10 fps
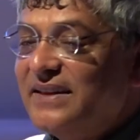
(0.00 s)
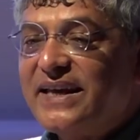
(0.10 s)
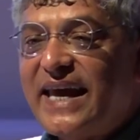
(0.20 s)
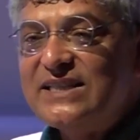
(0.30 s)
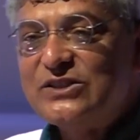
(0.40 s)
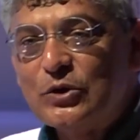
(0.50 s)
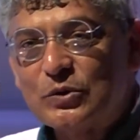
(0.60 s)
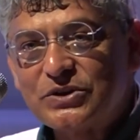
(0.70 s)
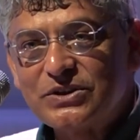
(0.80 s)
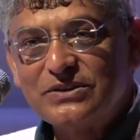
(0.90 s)
the case
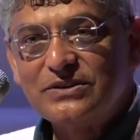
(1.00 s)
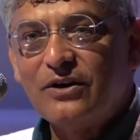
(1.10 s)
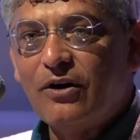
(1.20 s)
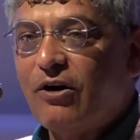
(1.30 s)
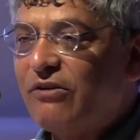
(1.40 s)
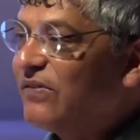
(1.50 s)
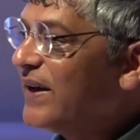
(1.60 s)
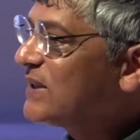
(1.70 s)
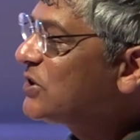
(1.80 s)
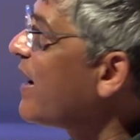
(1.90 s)
notes of
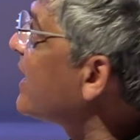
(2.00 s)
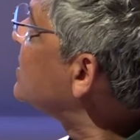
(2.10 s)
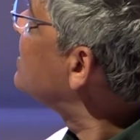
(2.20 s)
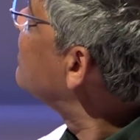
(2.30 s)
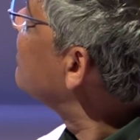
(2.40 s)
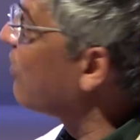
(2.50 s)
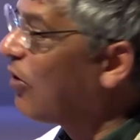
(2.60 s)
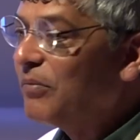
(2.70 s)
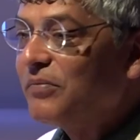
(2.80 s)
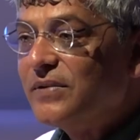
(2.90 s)
extracts
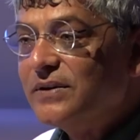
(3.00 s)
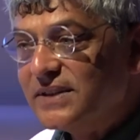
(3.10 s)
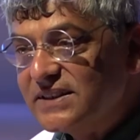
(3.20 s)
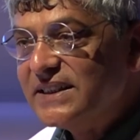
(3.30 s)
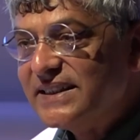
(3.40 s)
from this